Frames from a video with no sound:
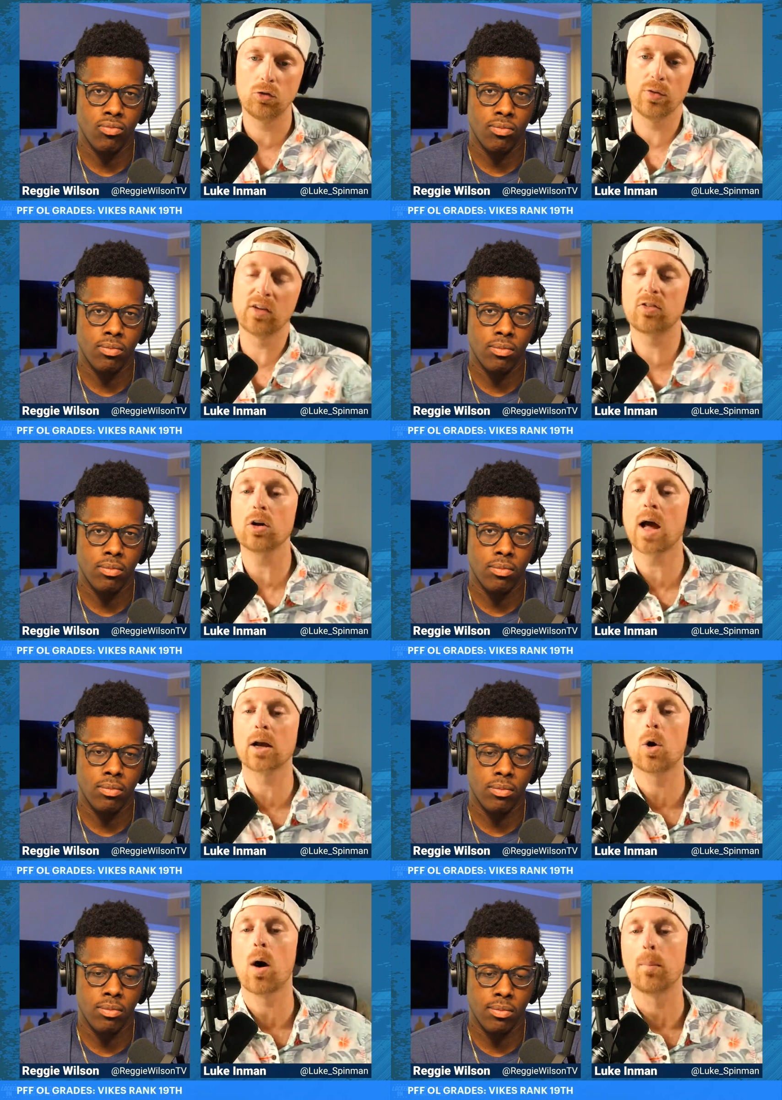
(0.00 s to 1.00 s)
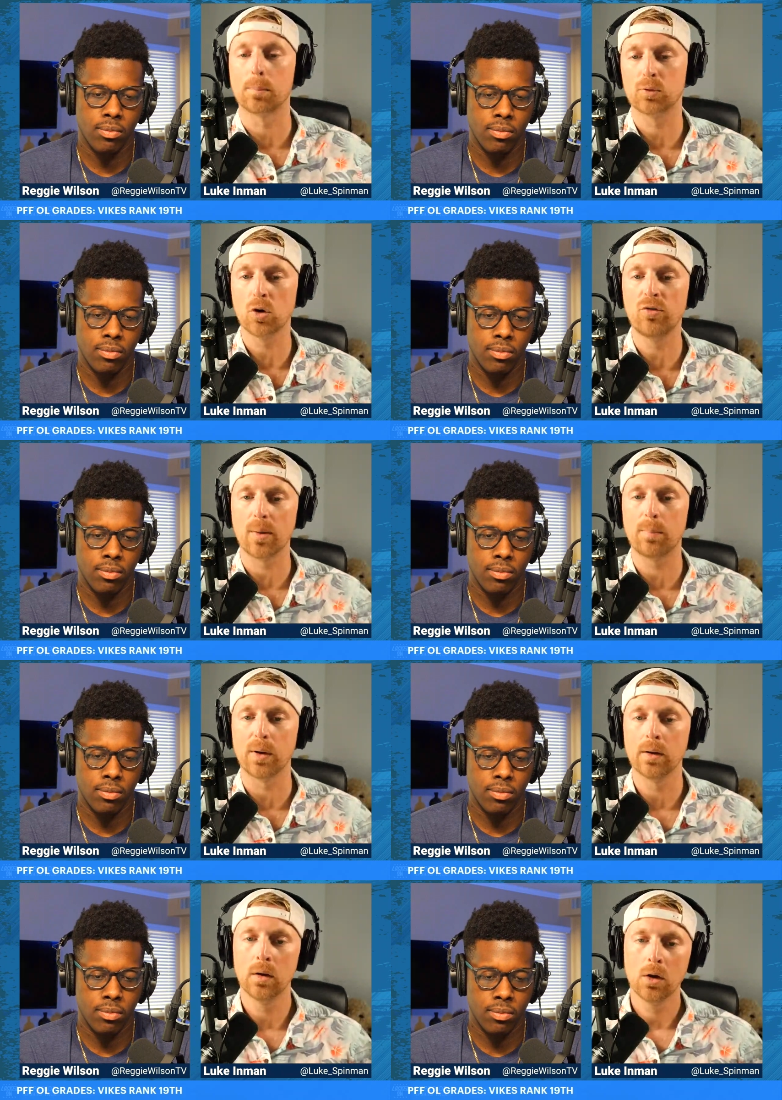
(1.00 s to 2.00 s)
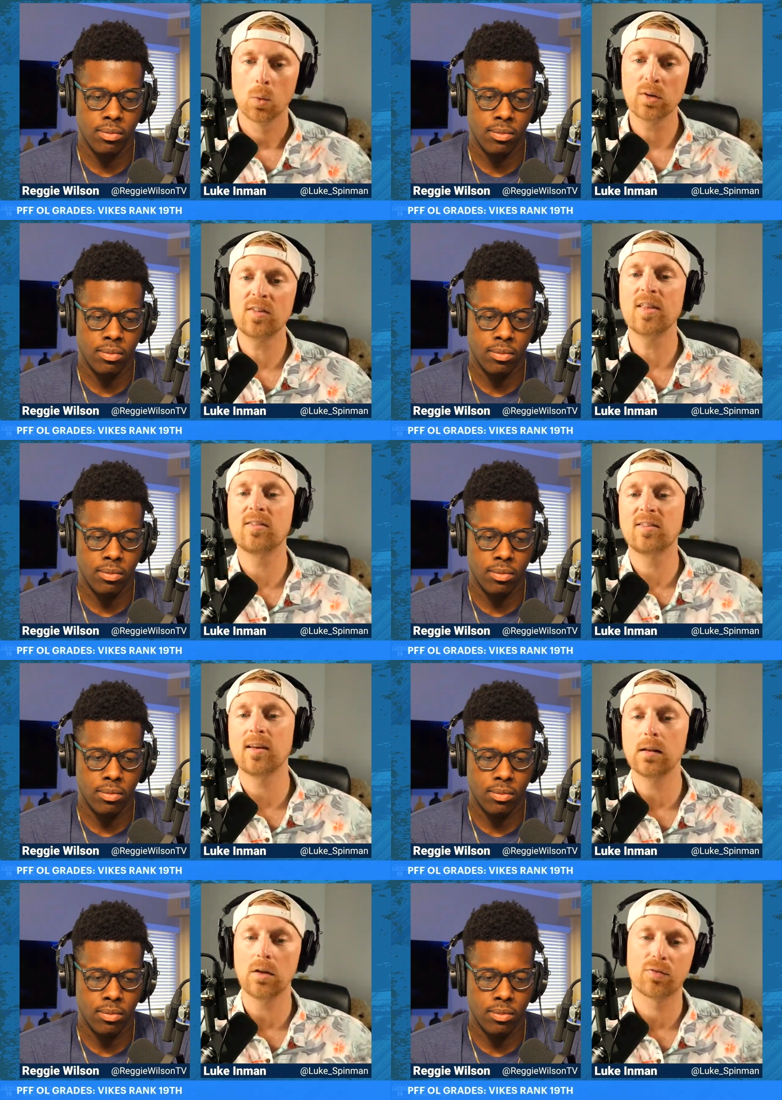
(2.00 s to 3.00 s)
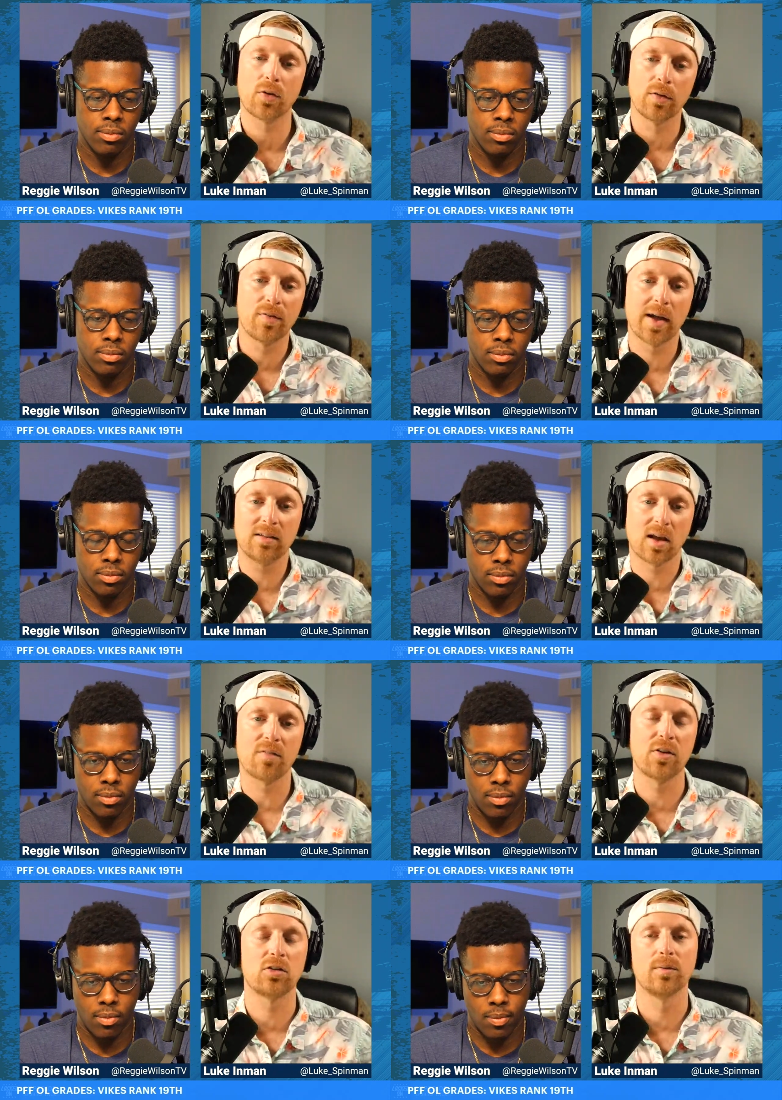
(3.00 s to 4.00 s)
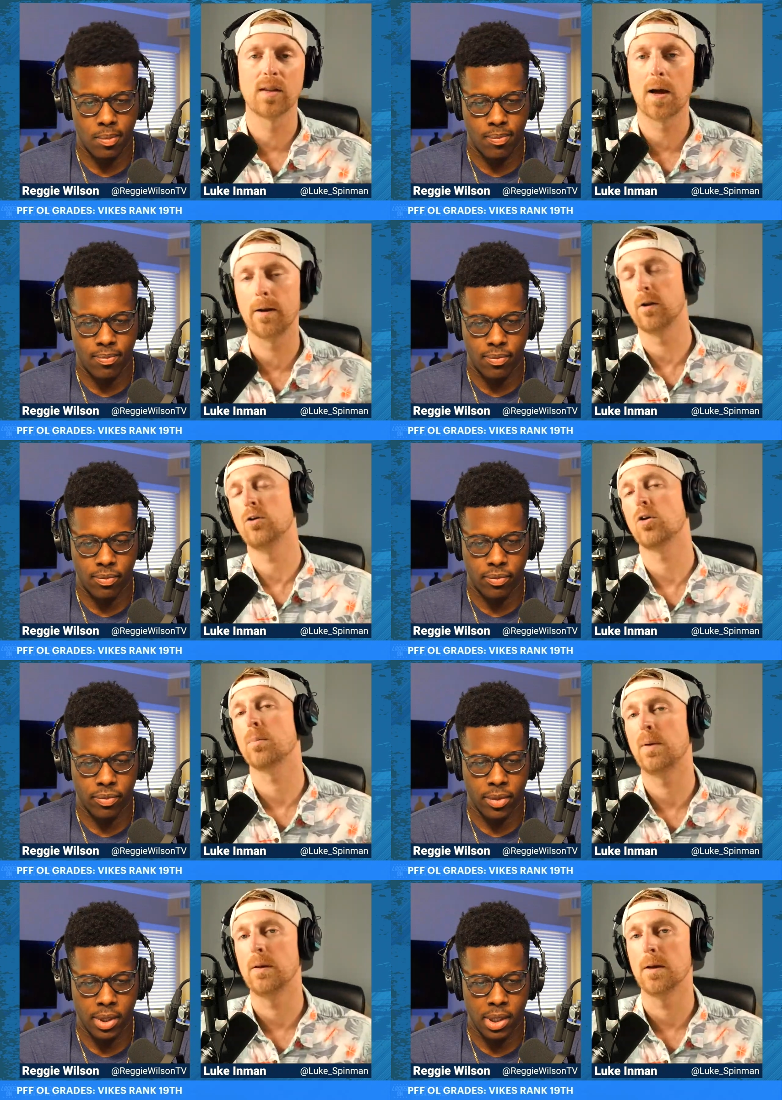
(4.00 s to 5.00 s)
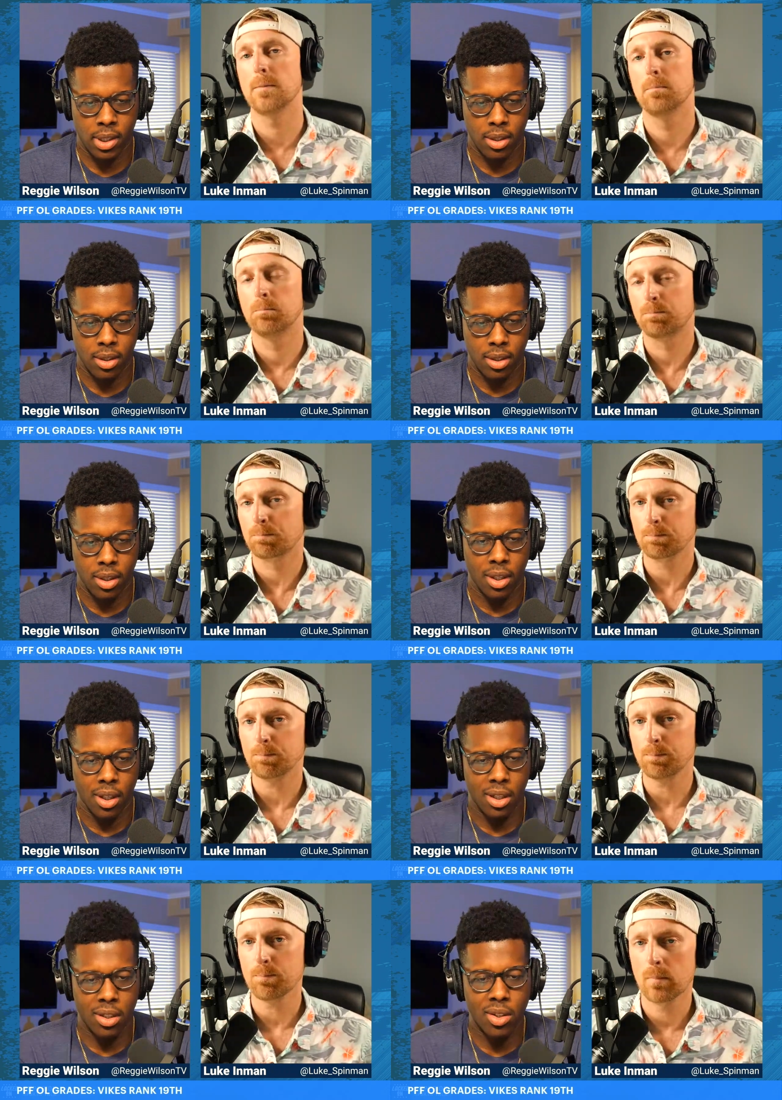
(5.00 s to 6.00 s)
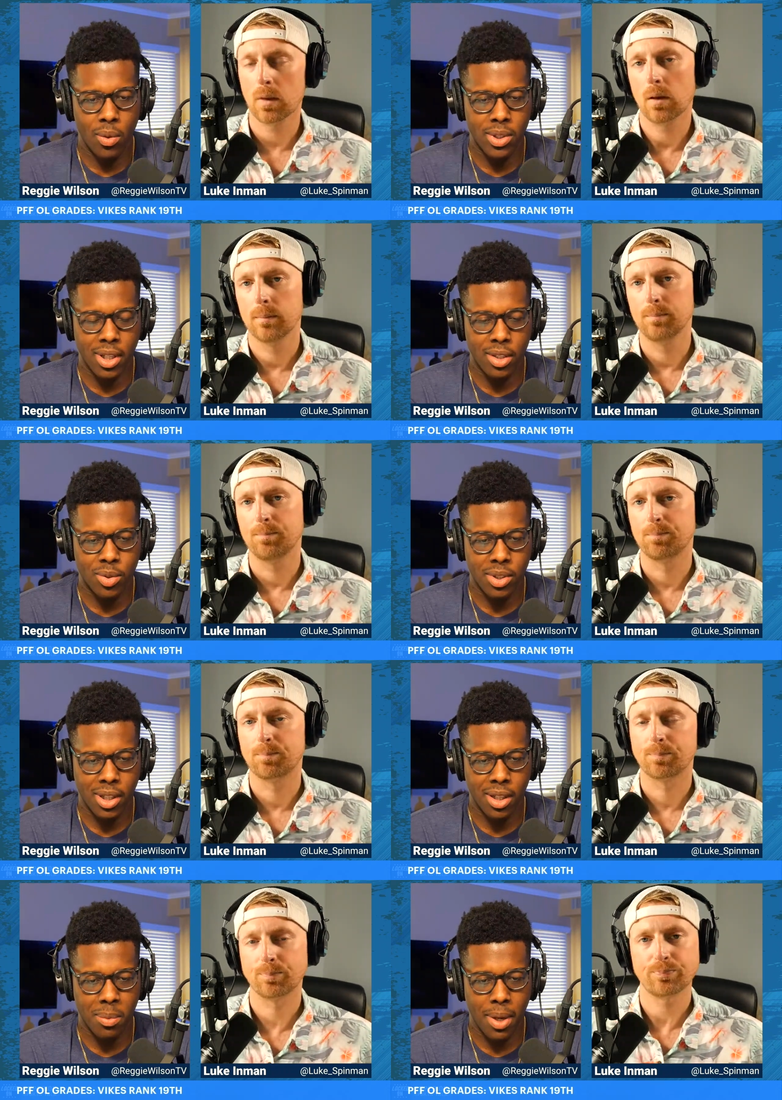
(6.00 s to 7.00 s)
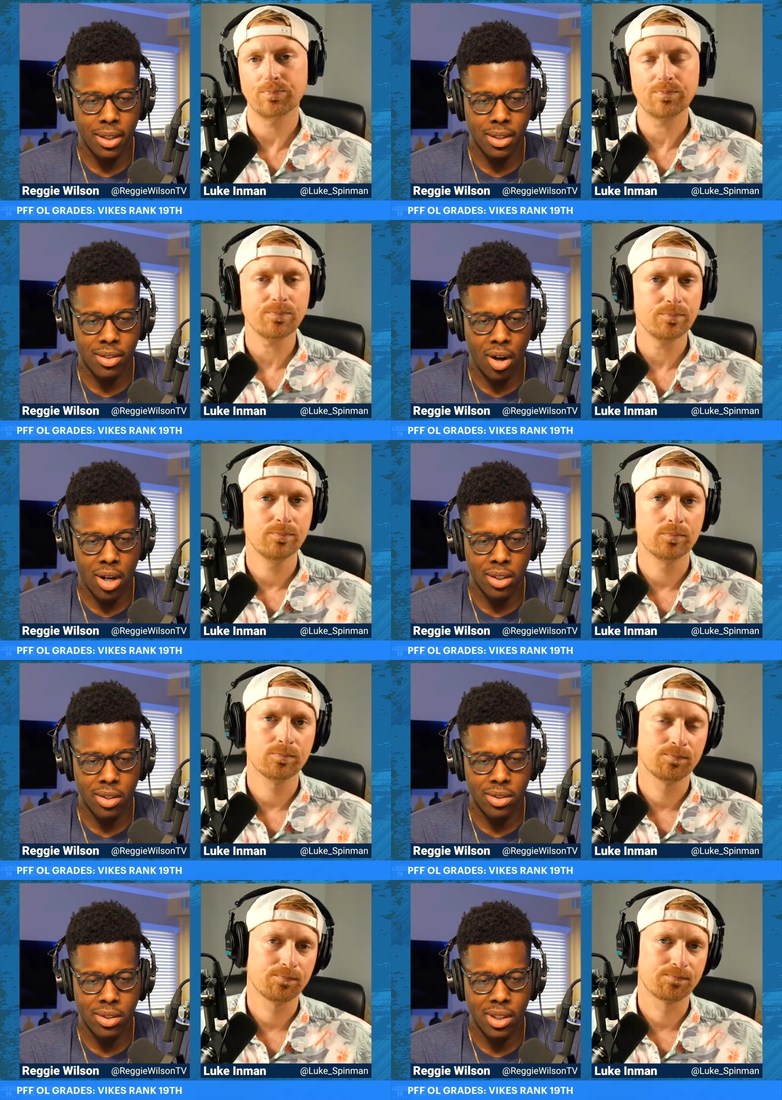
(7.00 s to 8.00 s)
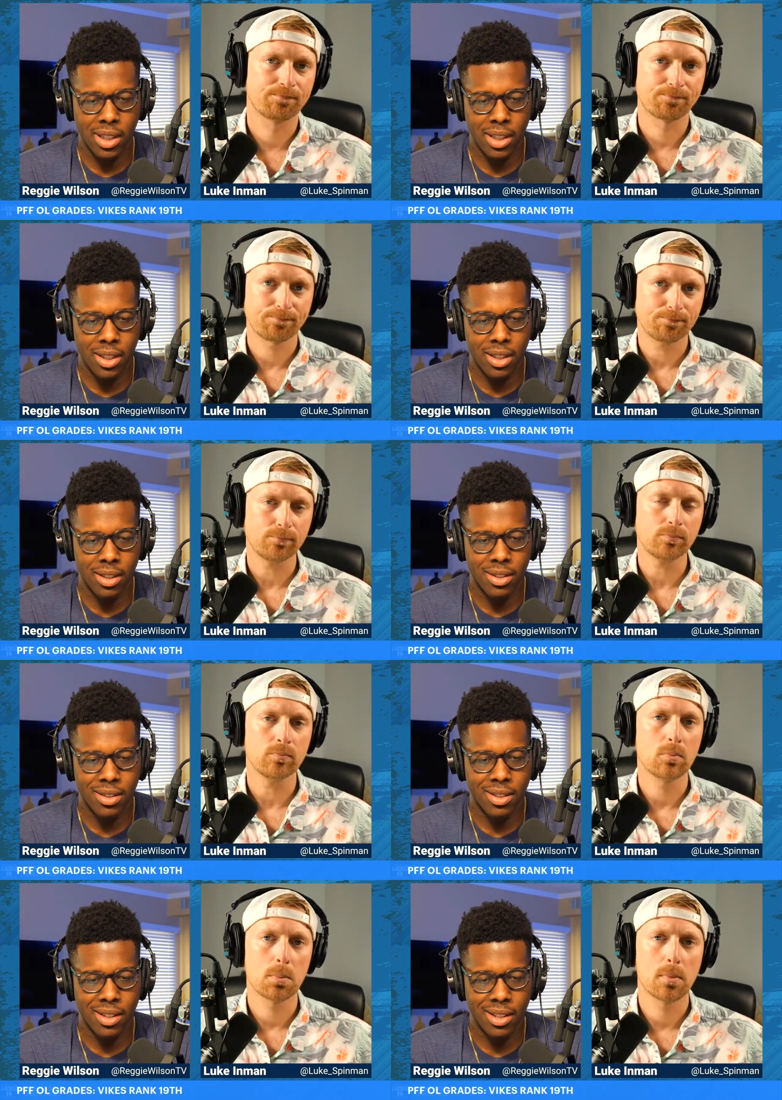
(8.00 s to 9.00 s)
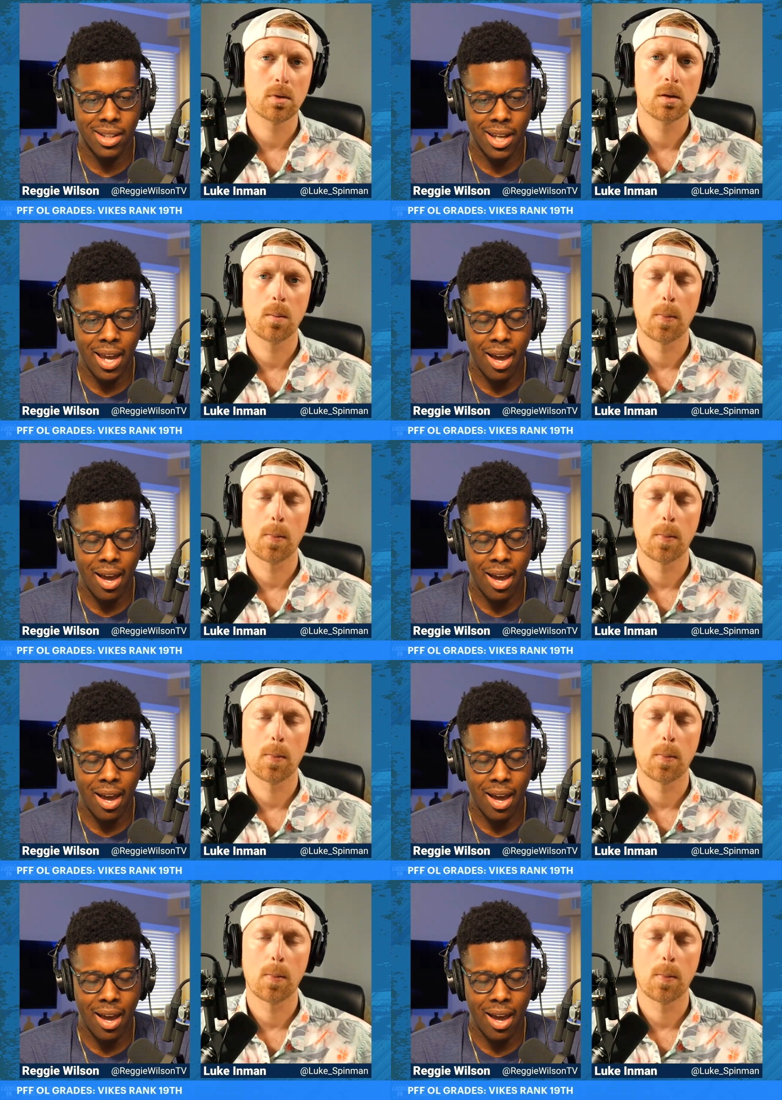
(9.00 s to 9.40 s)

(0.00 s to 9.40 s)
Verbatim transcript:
Speaker 1: They still got to go out and prove it, but what's the ceiling for the Vikes offensive line in your opinion?
Speaker 2: You know what's interesting about this article is they have the